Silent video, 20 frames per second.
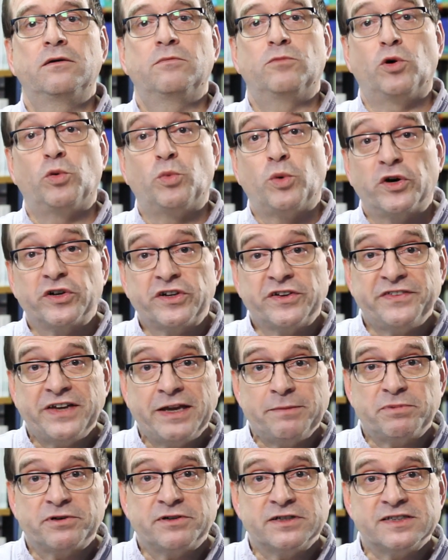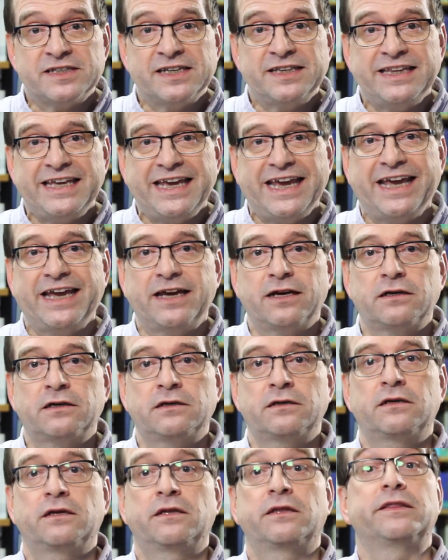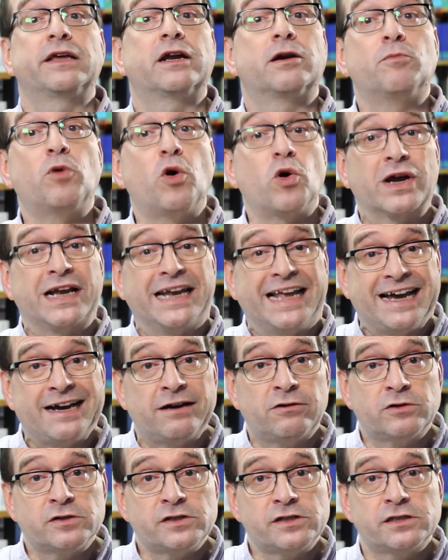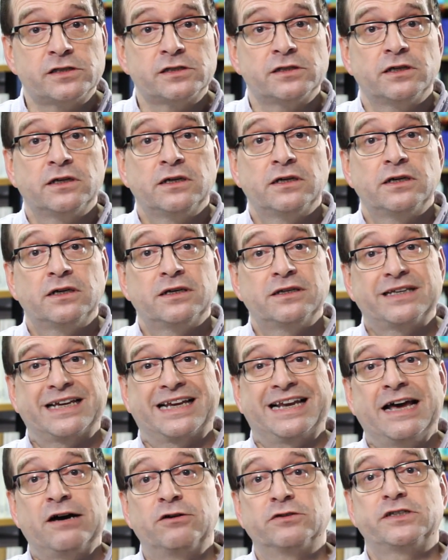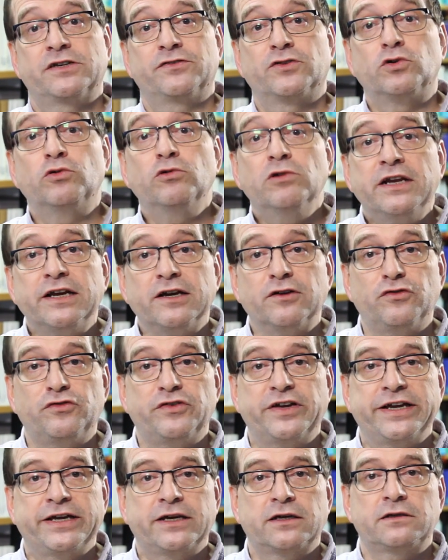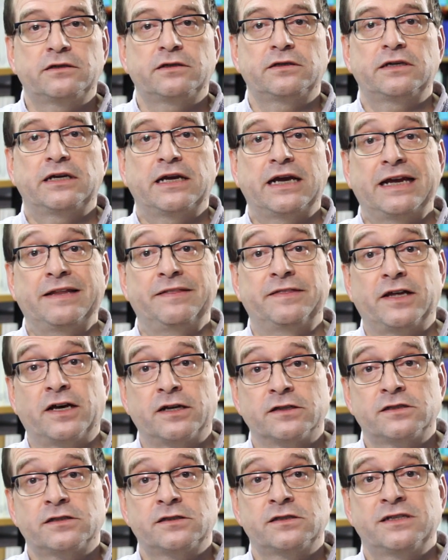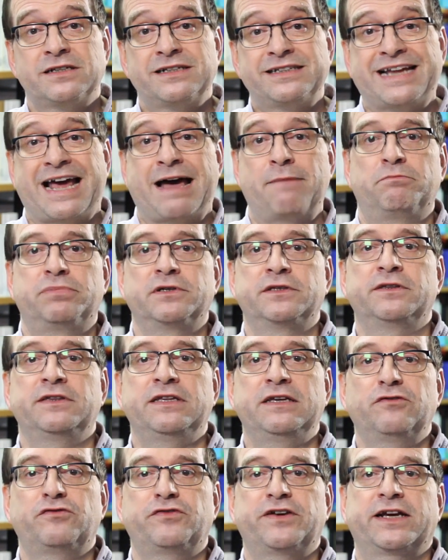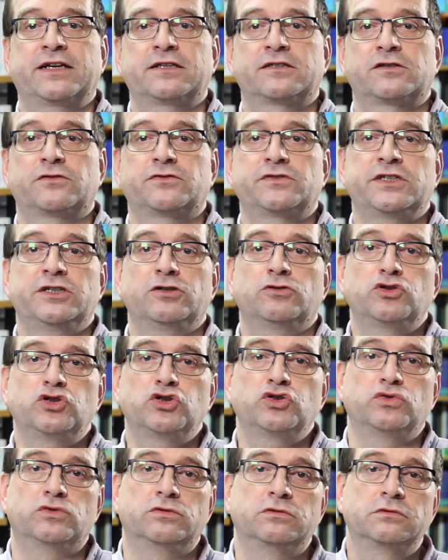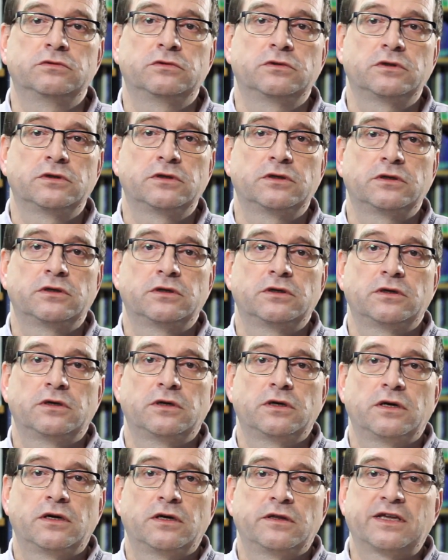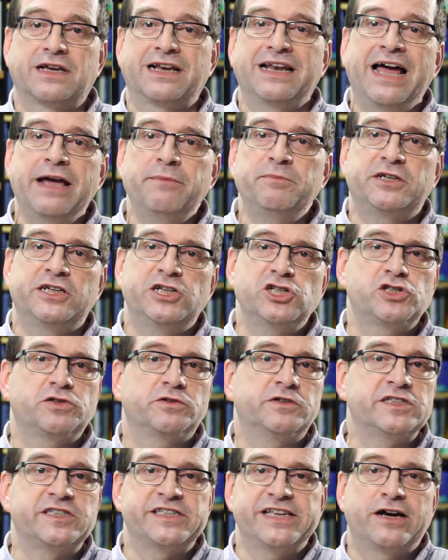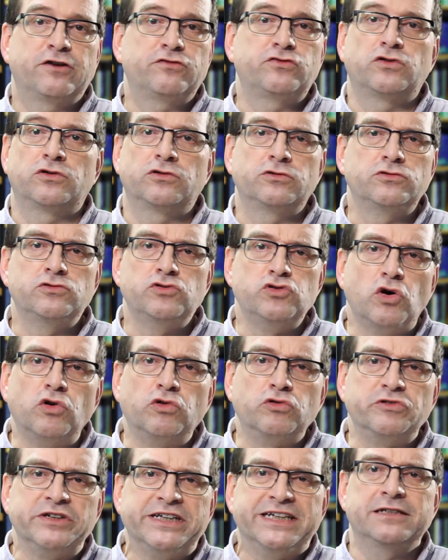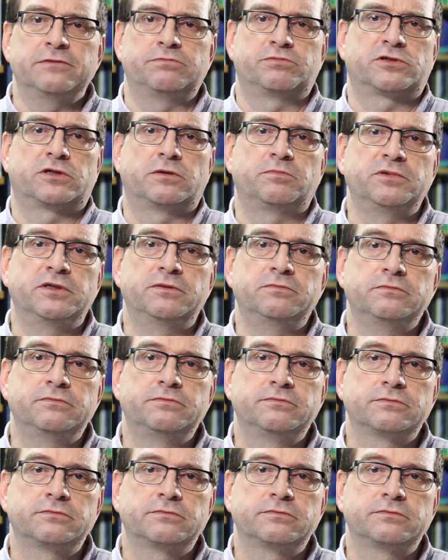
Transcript: more water vapor is in the air, there are more clouds, the clouds have a cooling effect and thus dampen the effects of CO2. The climate issue is therefore no real problem."